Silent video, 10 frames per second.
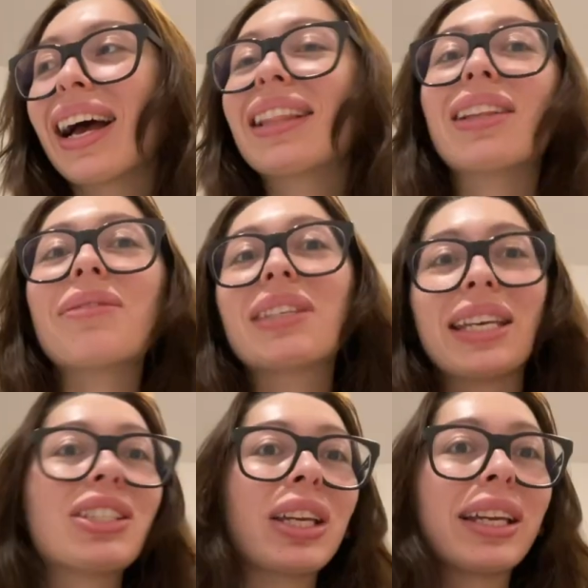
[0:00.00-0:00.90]
I love
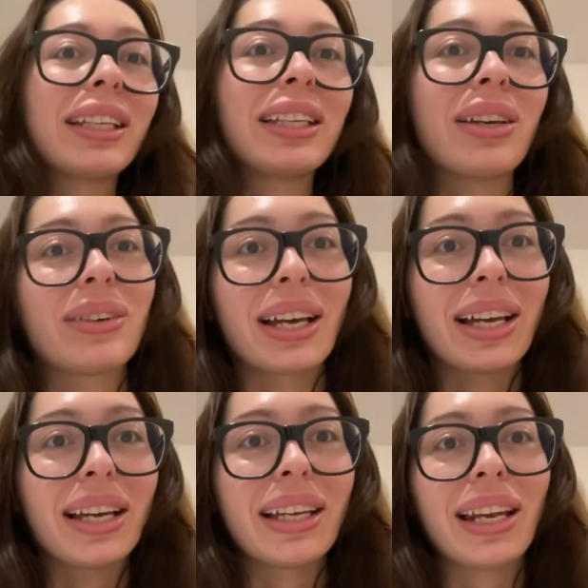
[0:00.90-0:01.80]
teaching
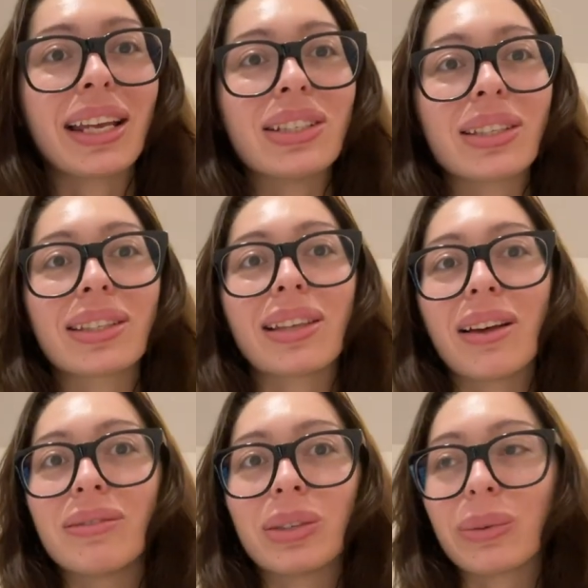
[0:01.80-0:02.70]
yoga and I just
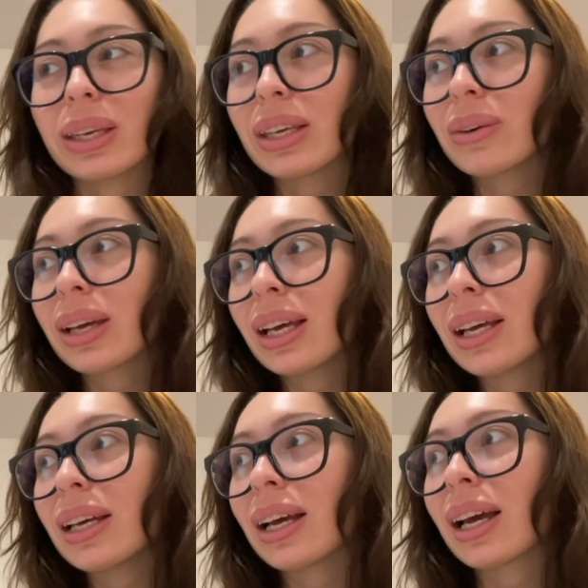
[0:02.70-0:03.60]
love doing
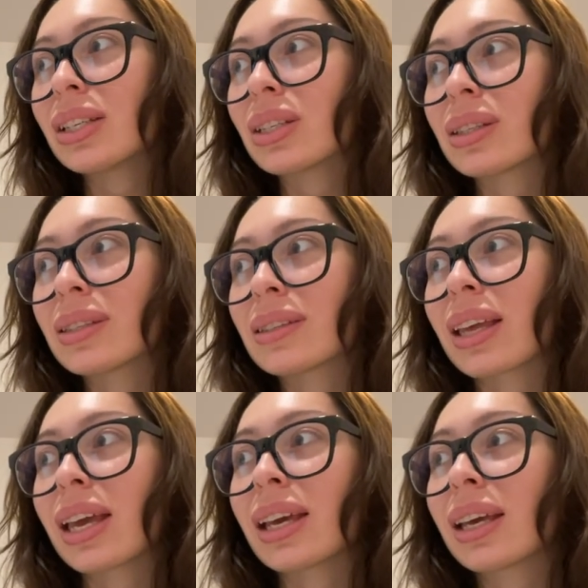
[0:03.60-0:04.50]
yoga. I just
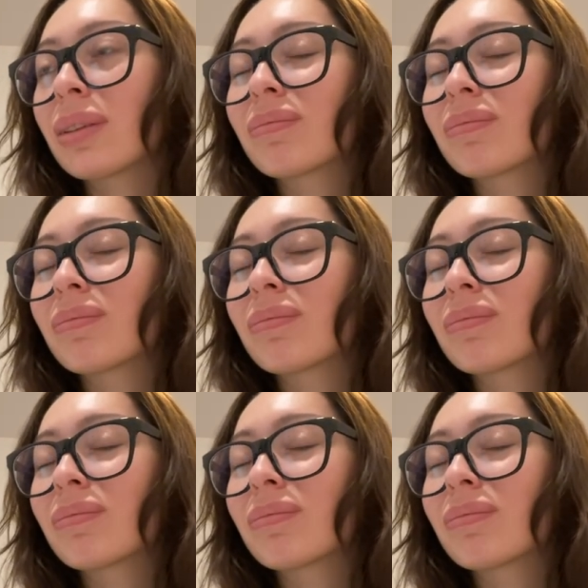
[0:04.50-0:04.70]
like